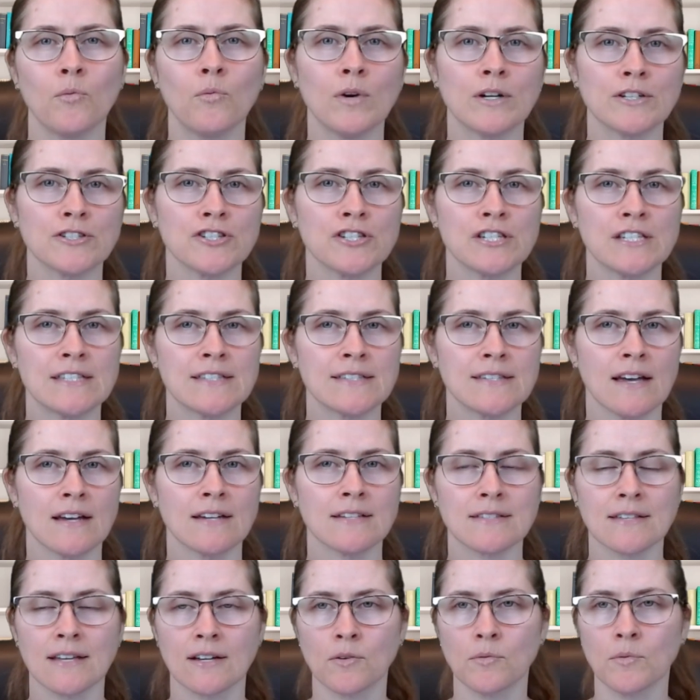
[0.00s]
she
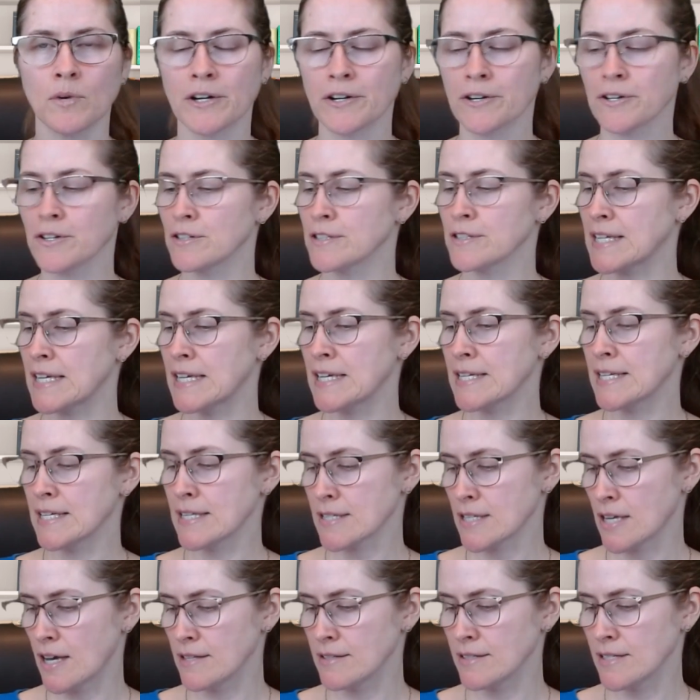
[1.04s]
says, like what her take is
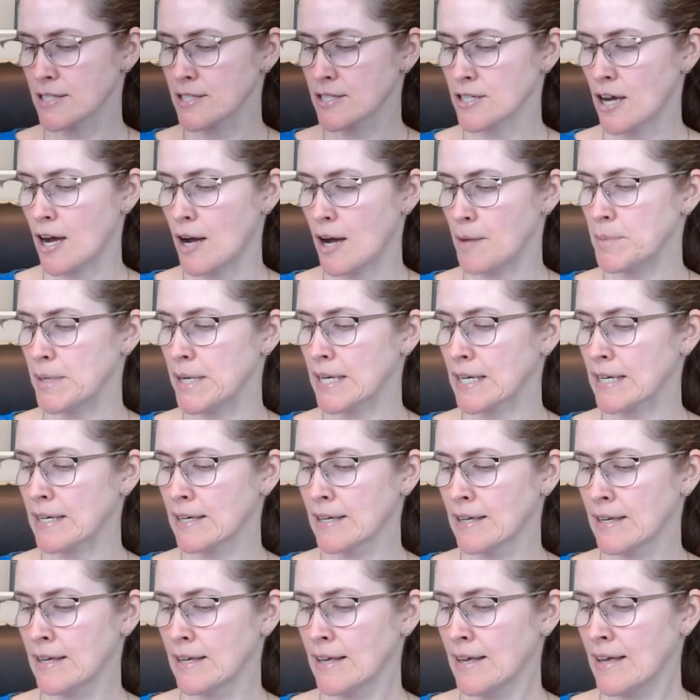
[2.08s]
on this topic.
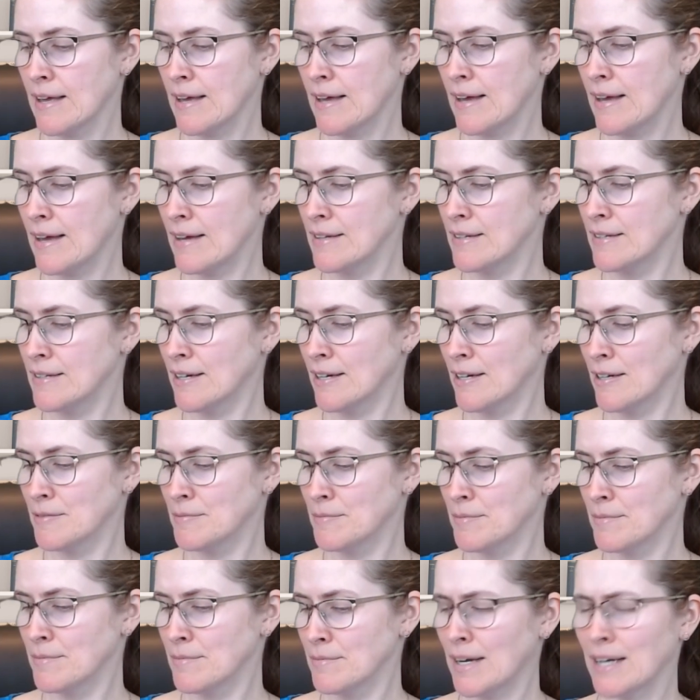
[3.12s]
And
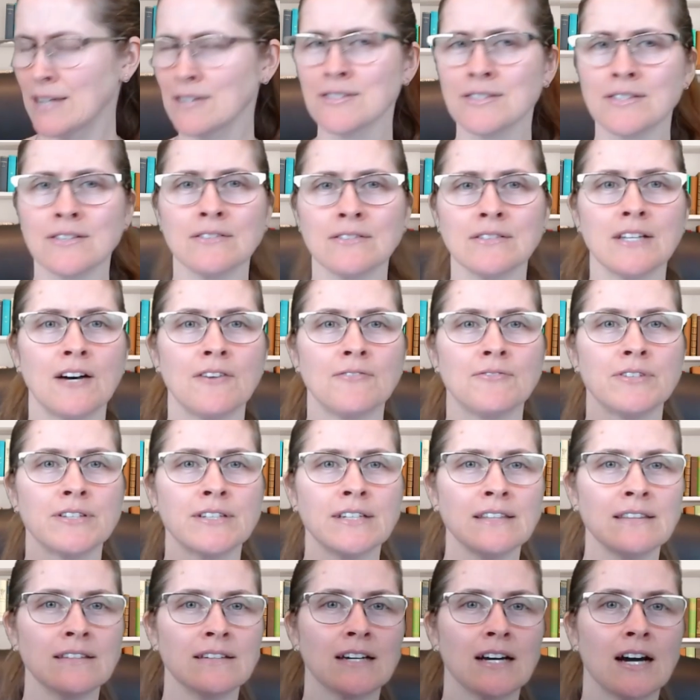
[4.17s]
I also love, look
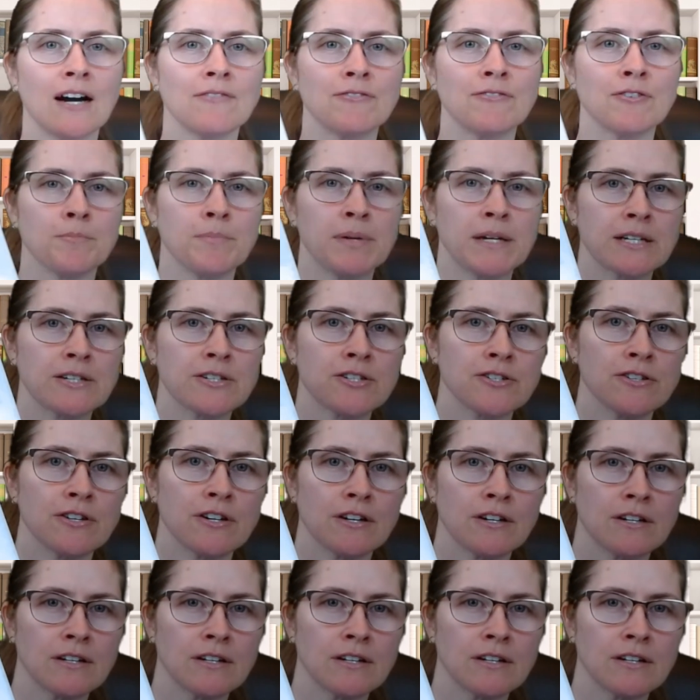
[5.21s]
at the cover picture.